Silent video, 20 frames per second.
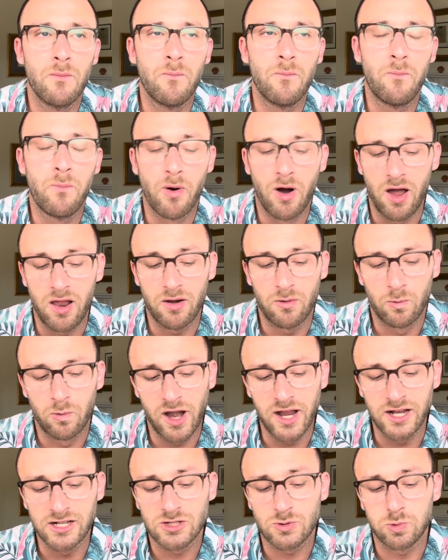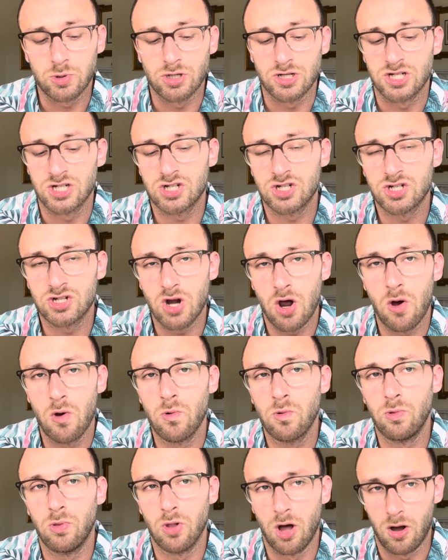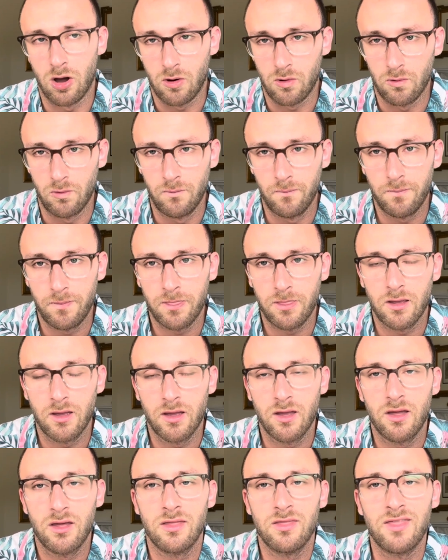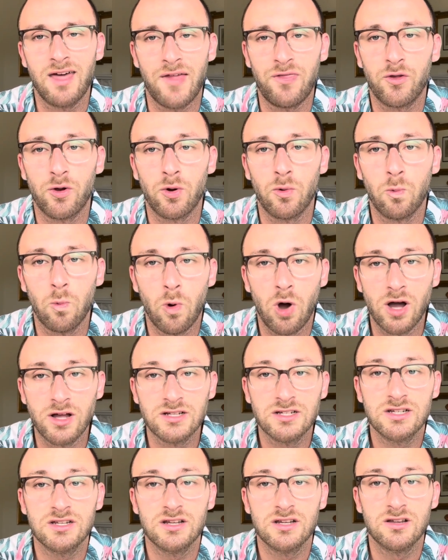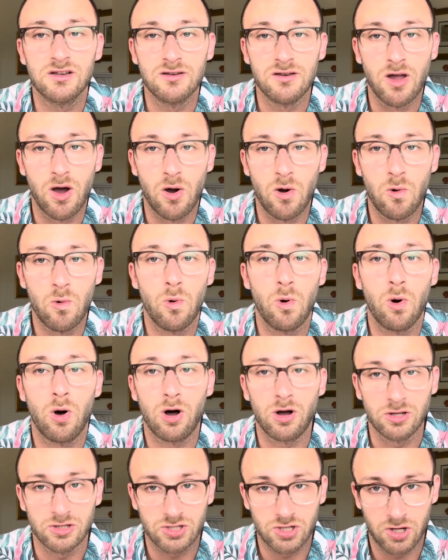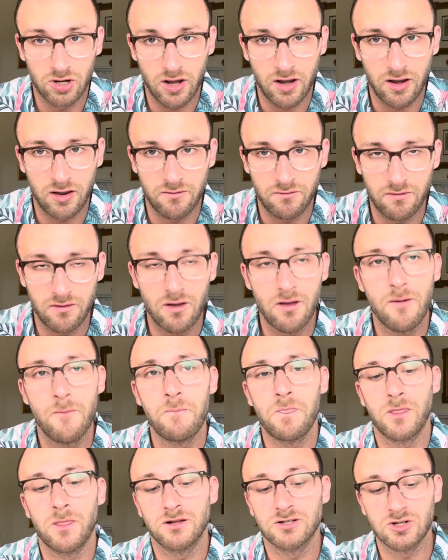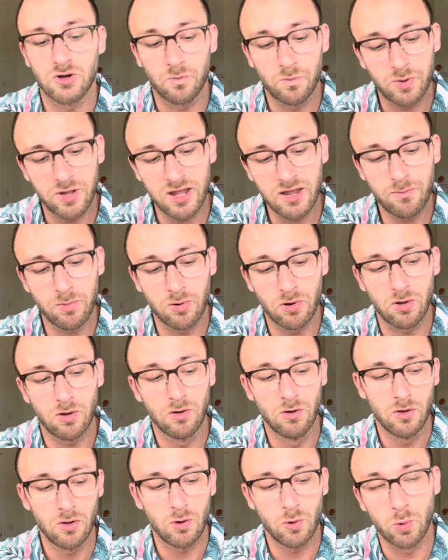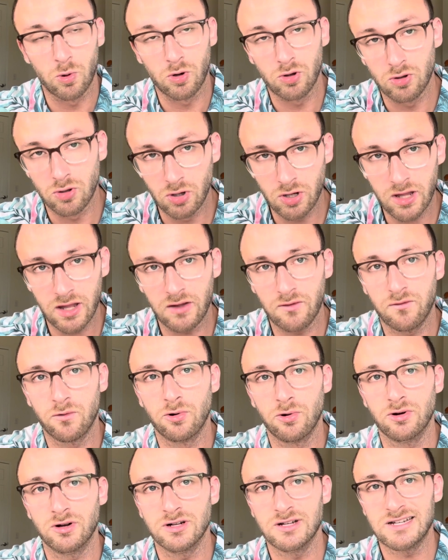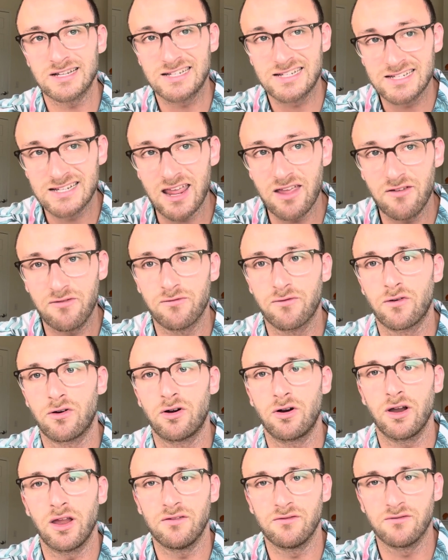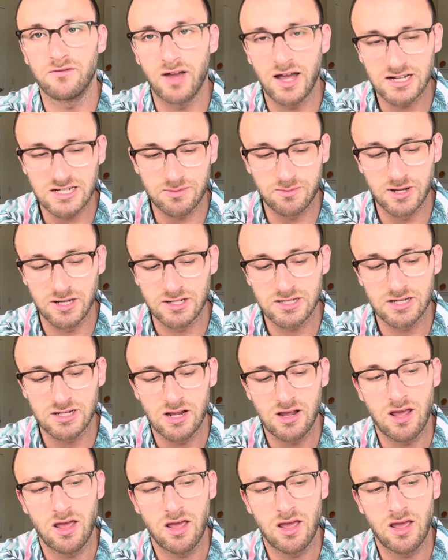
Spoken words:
but rates were so low that there was no alternative. So people who were looking for safer investments